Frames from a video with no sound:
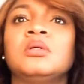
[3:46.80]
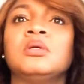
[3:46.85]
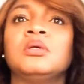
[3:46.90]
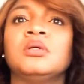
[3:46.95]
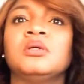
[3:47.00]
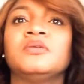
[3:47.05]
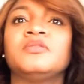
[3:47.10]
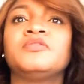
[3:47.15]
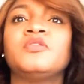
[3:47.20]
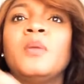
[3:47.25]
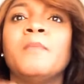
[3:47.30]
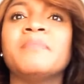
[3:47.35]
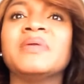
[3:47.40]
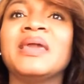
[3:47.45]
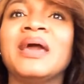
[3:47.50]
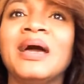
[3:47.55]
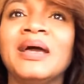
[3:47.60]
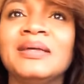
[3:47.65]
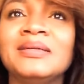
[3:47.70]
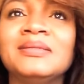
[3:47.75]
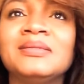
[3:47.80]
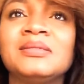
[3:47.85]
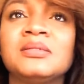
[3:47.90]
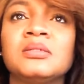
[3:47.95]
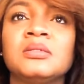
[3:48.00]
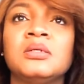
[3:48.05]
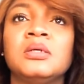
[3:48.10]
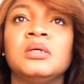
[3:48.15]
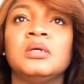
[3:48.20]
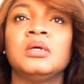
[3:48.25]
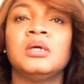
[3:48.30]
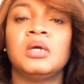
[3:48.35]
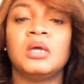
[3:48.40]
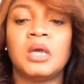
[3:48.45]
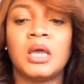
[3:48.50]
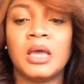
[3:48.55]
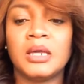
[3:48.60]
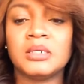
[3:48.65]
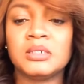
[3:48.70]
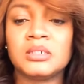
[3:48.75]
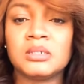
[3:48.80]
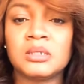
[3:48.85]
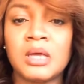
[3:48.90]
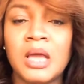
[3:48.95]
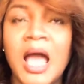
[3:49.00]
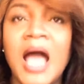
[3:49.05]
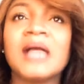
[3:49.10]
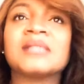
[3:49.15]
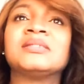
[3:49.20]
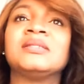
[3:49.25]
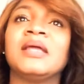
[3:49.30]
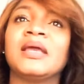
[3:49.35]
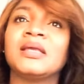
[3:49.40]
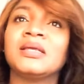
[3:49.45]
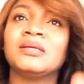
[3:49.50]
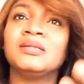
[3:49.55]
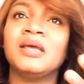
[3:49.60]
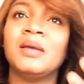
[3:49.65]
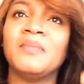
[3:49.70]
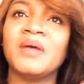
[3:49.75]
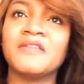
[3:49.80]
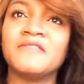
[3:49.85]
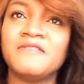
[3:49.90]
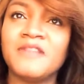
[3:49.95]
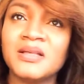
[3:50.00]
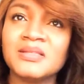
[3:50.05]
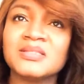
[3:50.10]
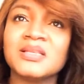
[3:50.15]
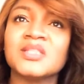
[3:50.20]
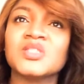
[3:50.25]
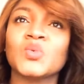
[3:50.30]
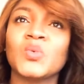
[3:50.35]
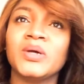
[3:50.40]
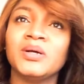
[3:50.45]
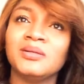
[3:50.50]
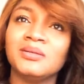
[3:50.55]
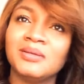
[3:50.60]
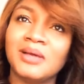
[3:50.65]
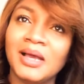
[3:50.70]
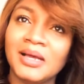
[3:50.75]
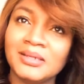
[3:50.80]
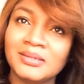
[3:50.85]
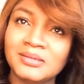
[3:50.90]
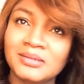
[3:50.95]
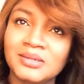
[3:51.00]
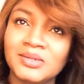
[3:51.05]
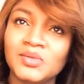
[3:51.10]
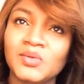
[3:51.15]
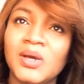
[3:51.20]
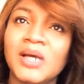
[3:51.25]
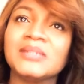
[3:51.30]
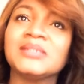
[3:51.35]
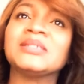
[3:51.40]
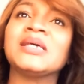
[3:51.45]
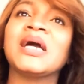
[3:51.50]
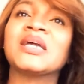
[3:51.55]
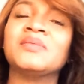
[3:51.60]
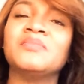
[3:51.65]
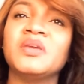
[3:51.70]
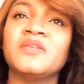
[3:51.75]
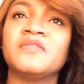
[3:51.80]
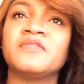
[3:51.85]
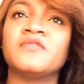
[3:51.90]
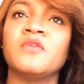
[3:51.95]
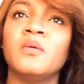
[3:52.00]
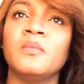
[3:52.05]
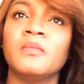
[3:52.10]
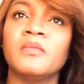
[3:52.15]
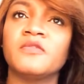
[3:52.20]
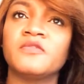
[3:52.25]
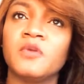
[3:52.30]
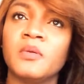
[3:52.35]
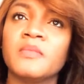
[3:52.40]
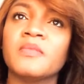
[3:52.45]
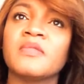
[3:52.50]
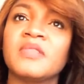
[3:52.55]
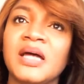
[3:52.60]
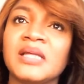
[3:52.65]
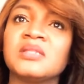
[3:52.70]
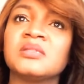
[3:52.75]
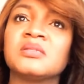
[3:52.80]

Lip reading: from behind and act like they're my fans as well, and attack me from that